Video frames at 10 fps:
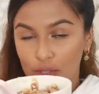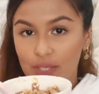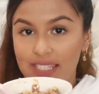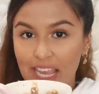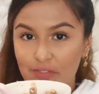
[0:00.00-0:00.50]
so
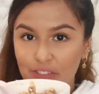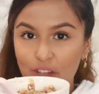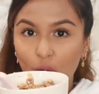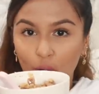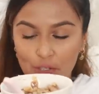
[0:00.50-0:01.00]
it's time for the
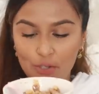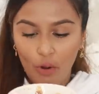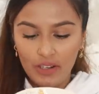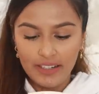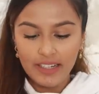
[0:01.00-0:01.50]
hot
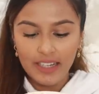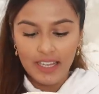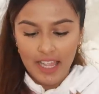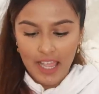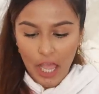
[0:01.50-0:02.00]
chocolate.
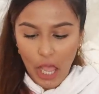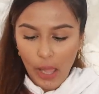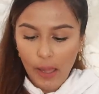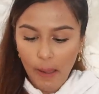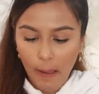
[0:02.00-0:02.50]

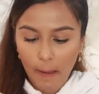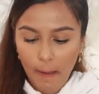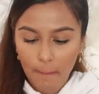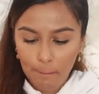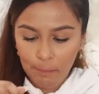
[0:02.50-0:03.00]

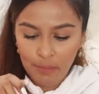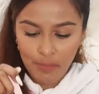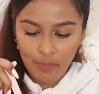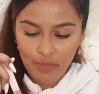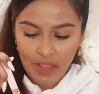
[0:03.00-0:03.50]

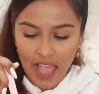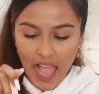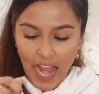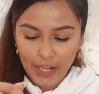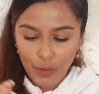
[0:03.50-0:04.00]

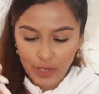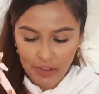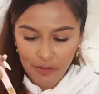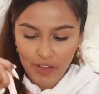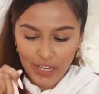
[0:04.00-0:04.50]
I don't
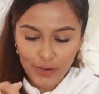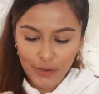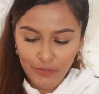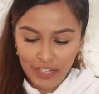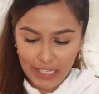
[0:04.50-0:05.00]
have a very
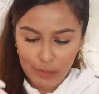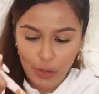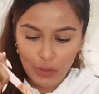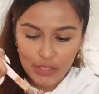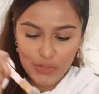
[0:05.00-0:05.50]
good feeling
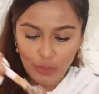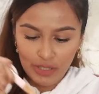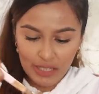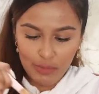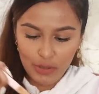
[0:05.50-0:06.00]
about this,
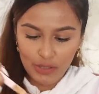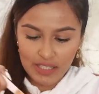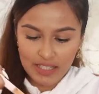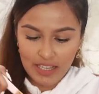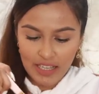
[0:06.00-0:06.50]
only
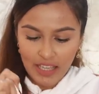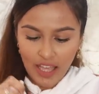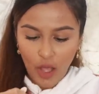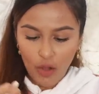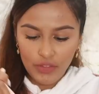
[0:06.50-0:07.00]
because
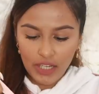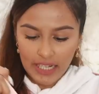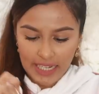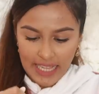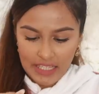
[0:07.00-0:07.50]
of the
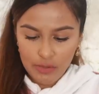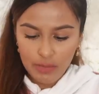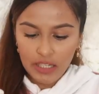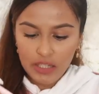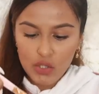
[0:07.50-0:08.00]
condensed
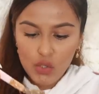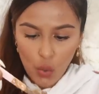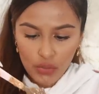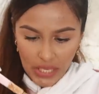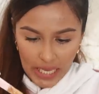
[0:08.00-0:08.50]
milk. It's
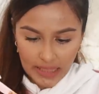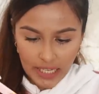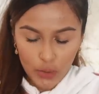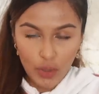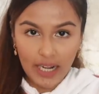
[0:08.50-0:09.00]
so thick
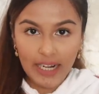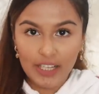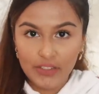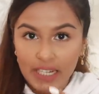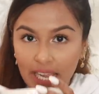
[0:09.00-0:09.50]
that you can't
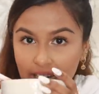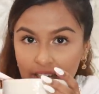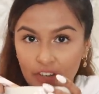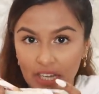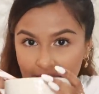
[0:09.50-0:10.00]
actually
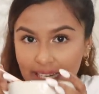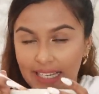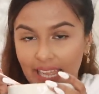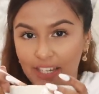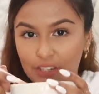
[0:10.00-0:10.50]
like drink it
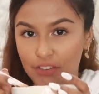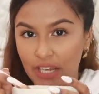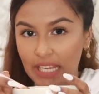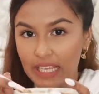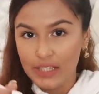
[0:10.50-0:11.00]
like a
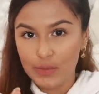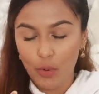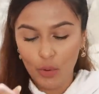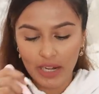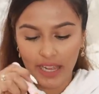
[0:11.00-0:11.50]
drink. It's
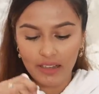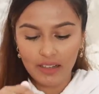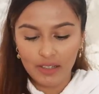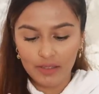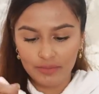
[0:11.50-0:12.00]
more like
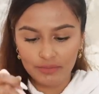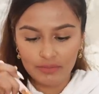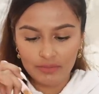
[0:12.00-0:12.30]
a